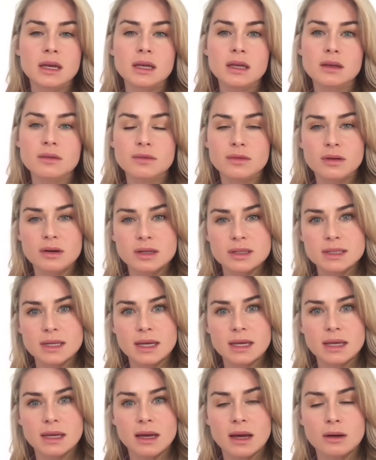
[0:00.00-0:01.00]
If you are
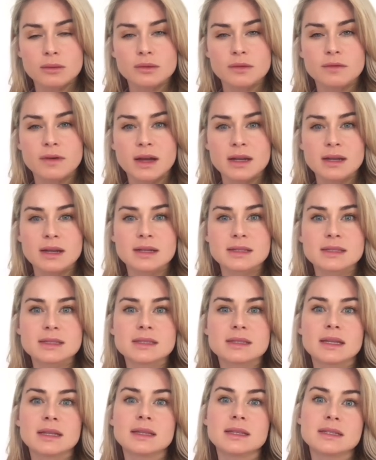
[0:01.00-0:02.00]
taking out finance,
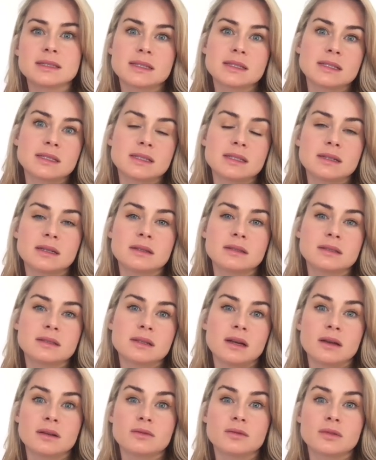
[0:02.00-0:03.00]
then this is the
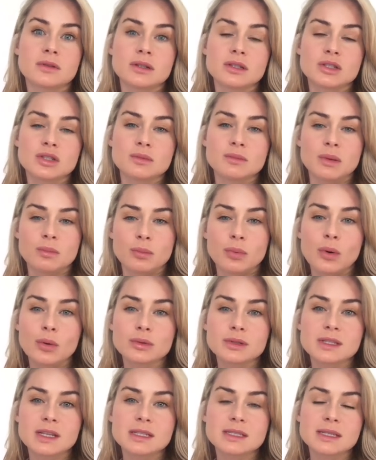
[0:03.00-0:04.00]
time for it to be
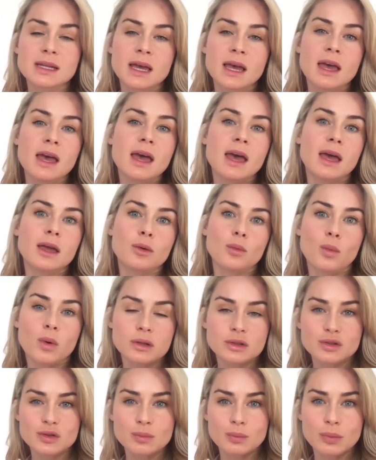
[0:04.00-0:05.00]
processed, and
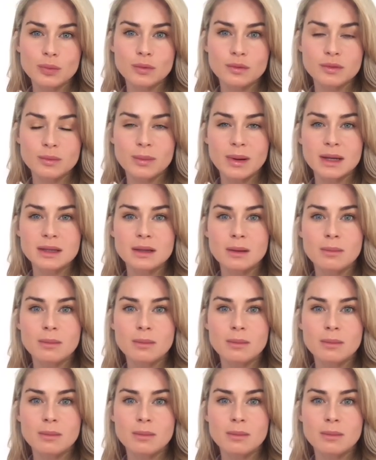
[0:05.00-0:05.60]
once approved by